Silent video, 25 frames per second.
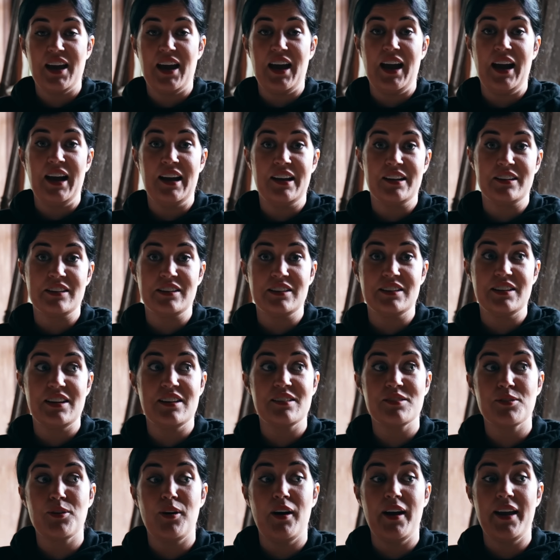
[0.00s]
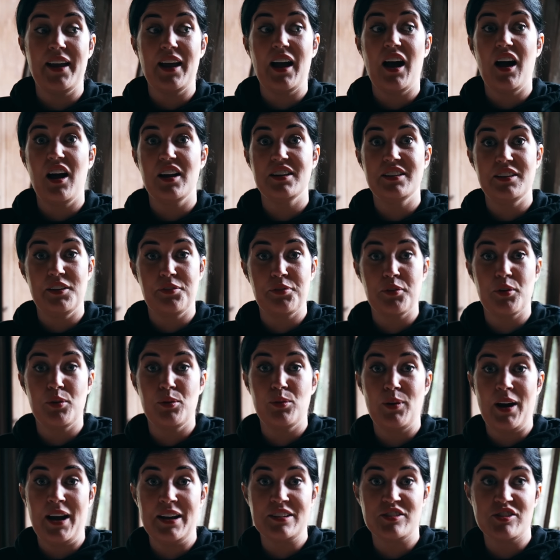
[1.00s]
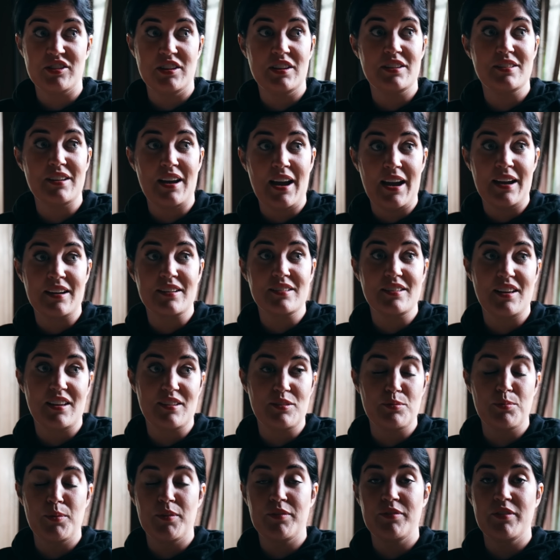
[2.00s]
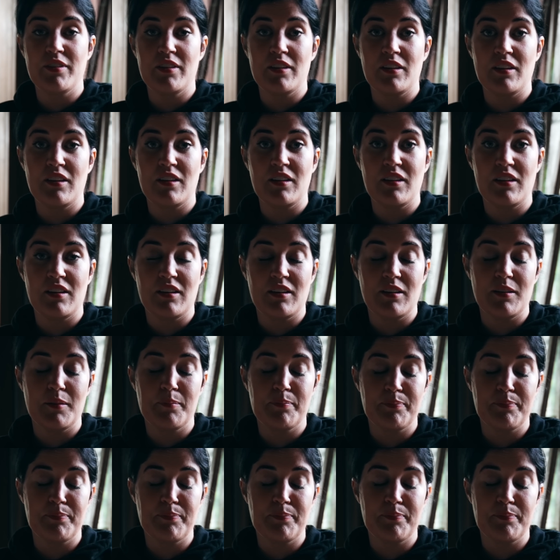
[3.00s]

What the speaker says: and it's quite difficult actually to access with the